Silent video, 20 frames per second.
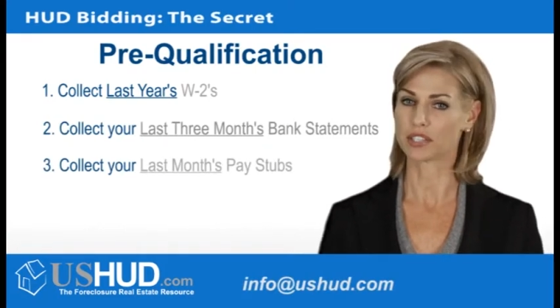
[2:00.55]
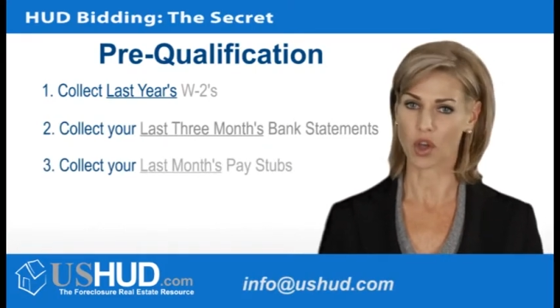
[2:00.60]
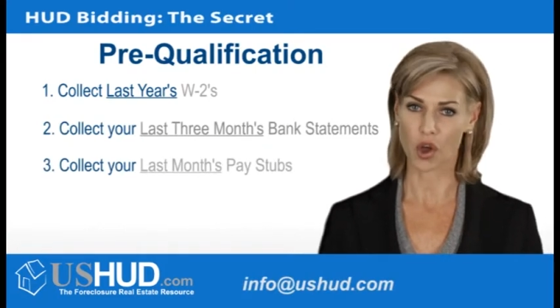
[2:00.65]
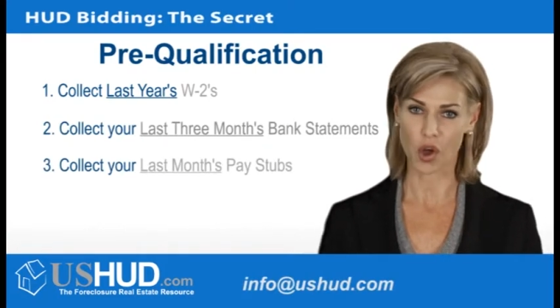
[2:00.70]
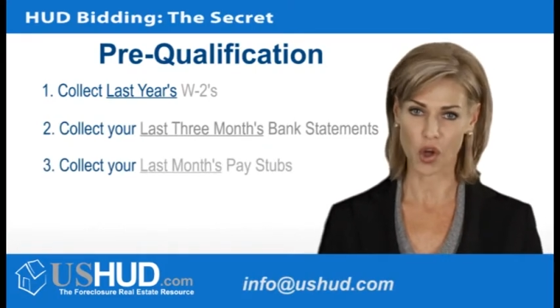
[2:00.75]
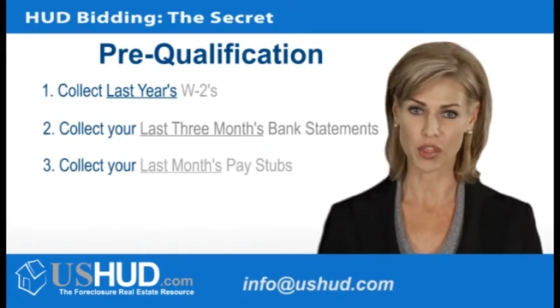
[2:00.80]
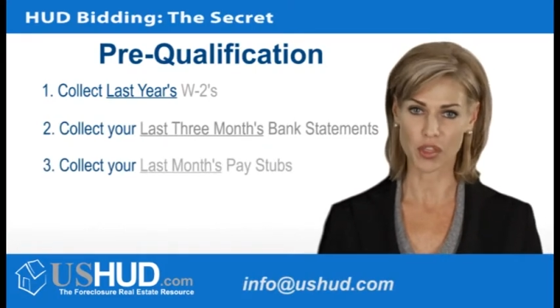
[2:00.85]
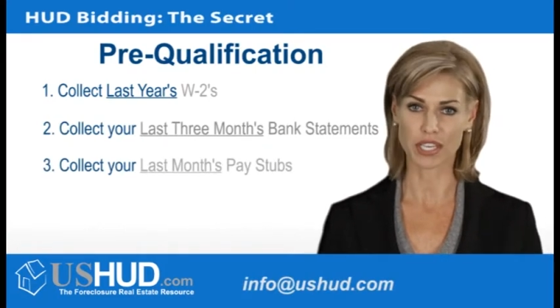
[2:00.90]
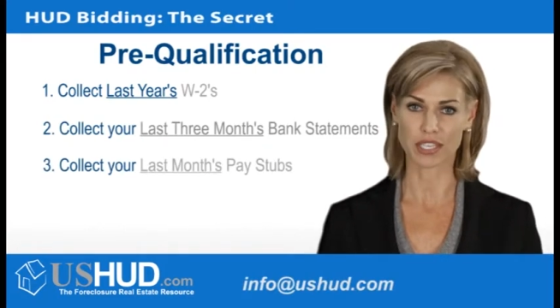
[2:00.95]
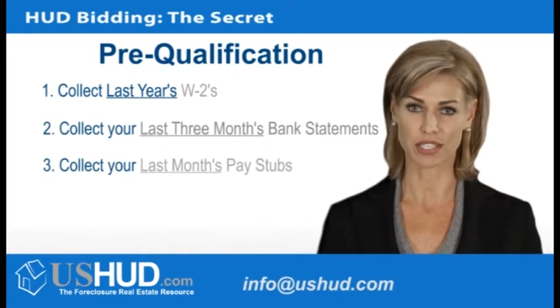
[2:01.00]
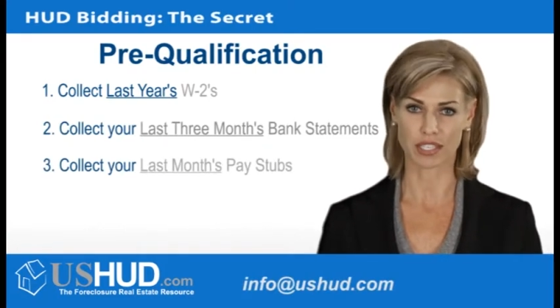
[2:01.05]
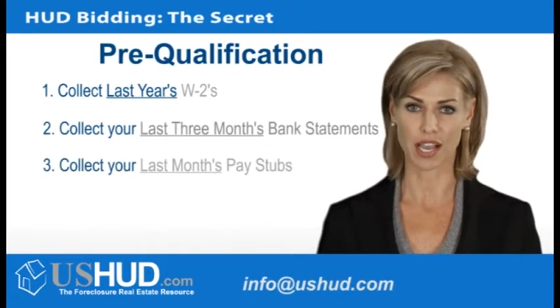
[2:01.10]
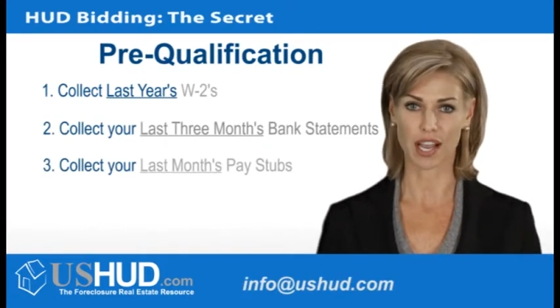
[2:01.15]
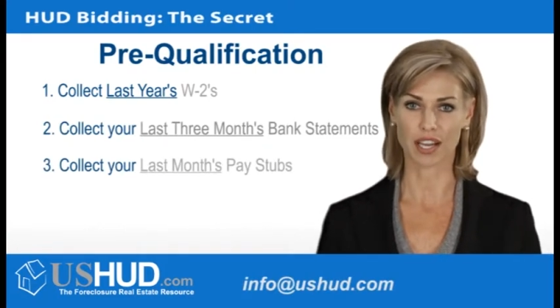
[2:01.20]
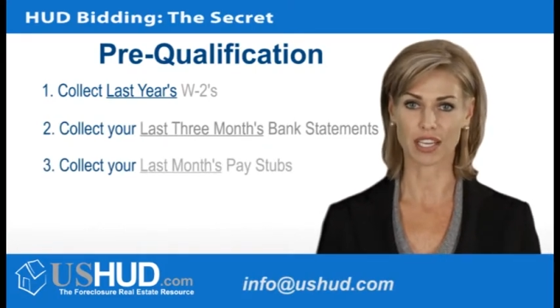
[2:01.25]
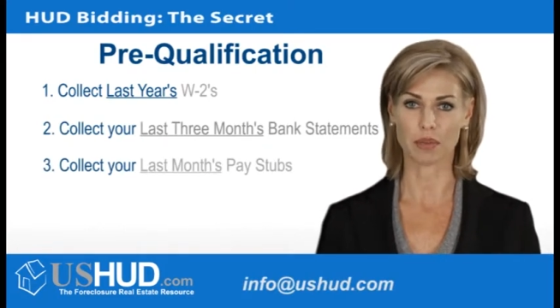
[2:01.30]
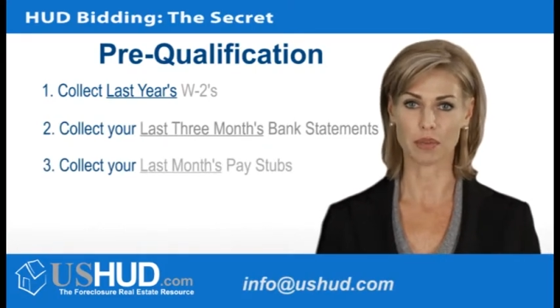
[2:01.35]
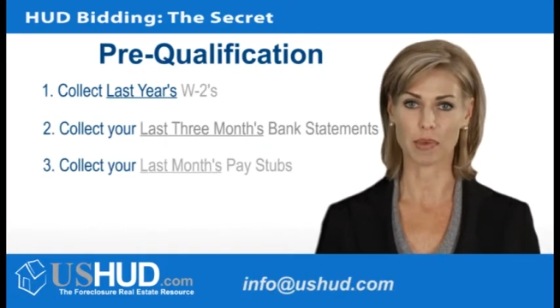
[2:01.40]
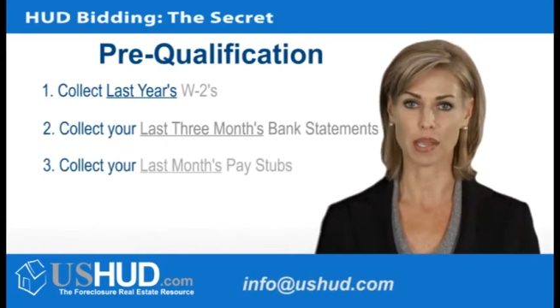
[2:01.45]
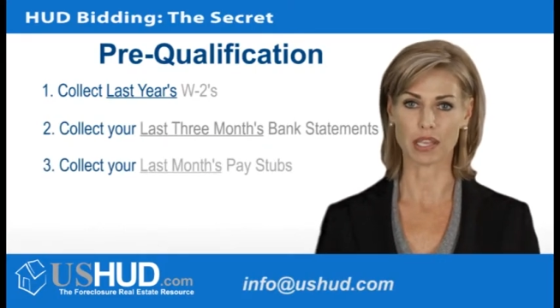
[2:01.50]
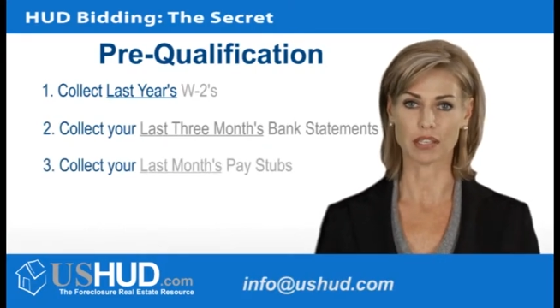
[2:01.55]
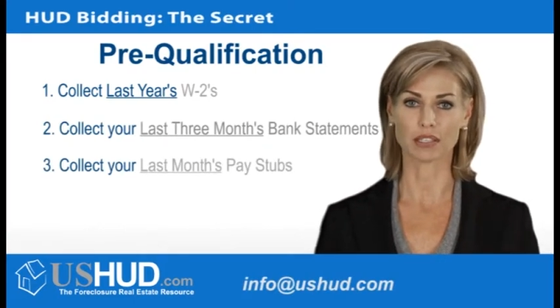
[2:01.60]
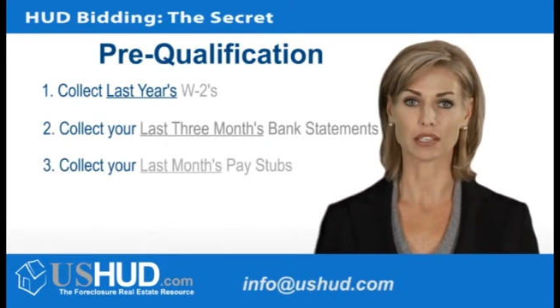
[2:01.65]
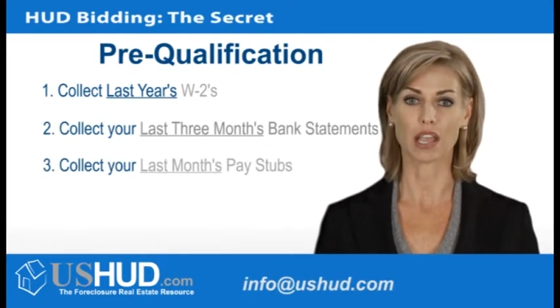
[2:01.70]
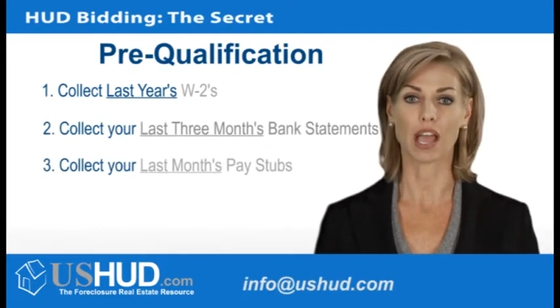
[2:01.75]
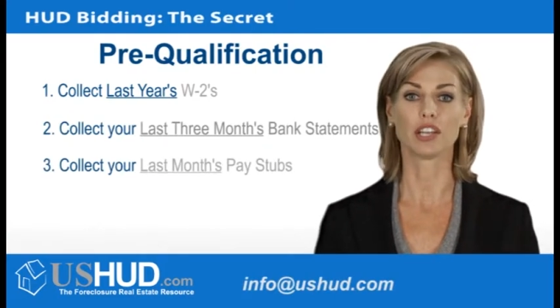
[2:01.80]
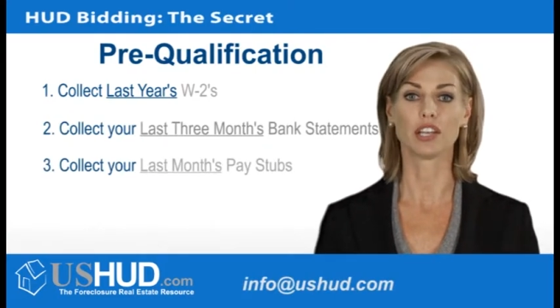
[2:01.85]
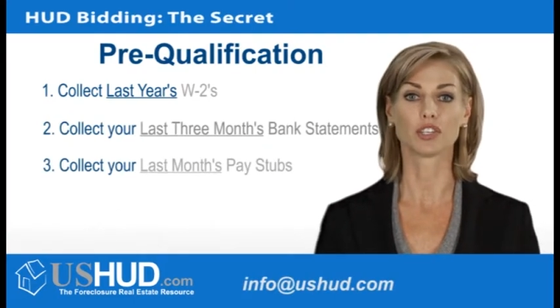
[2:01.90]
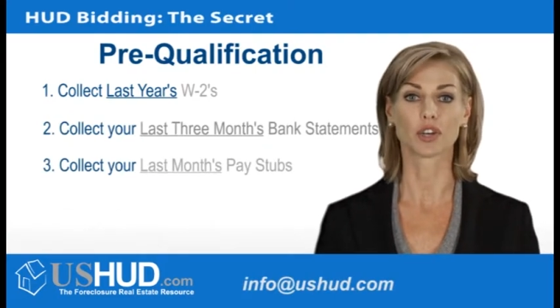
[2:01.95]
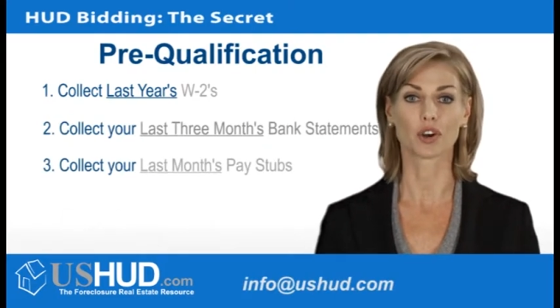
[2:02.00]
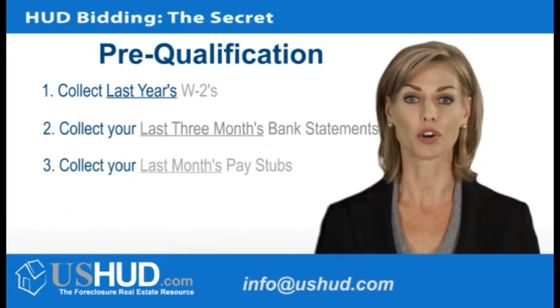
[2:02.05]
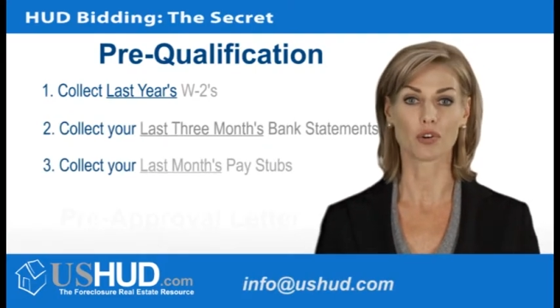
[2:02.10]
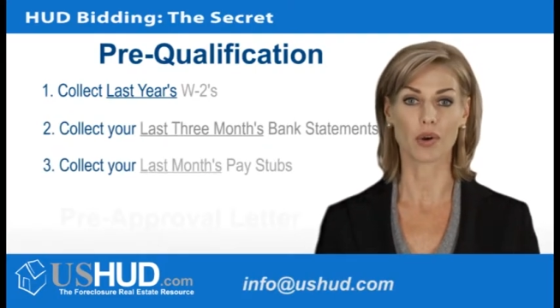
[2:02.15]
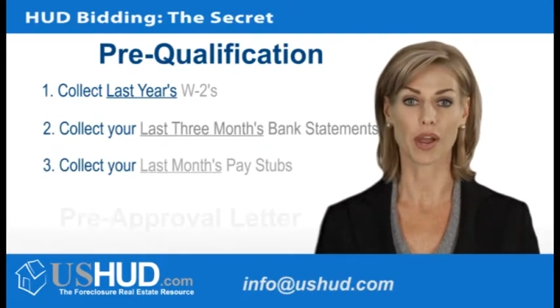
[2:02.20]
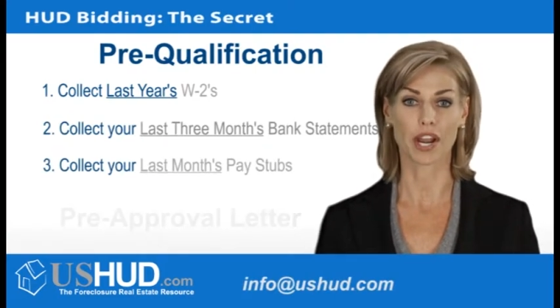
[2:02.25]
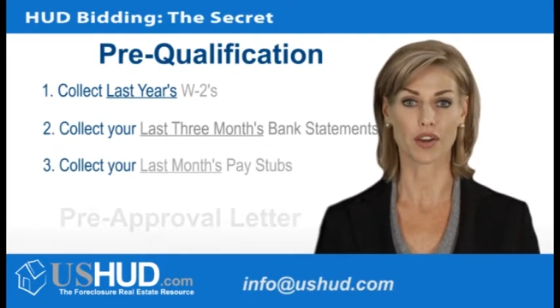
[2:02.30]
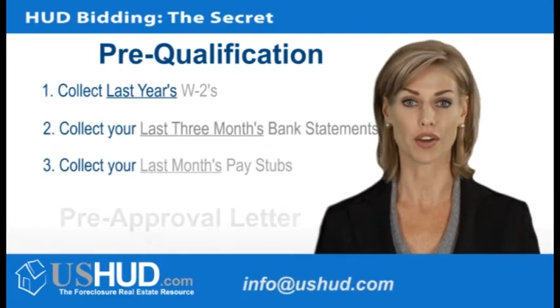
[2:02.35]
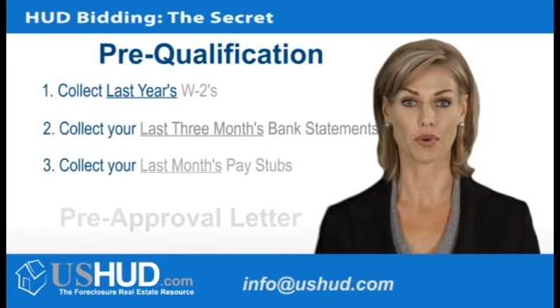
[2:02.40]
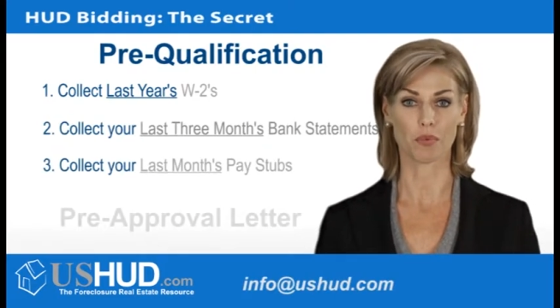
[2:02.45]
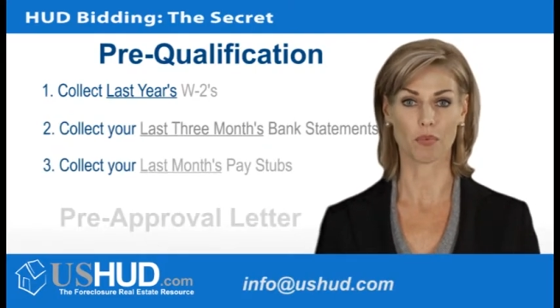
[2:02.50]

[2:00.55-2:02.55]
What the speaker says: all these documents and your credit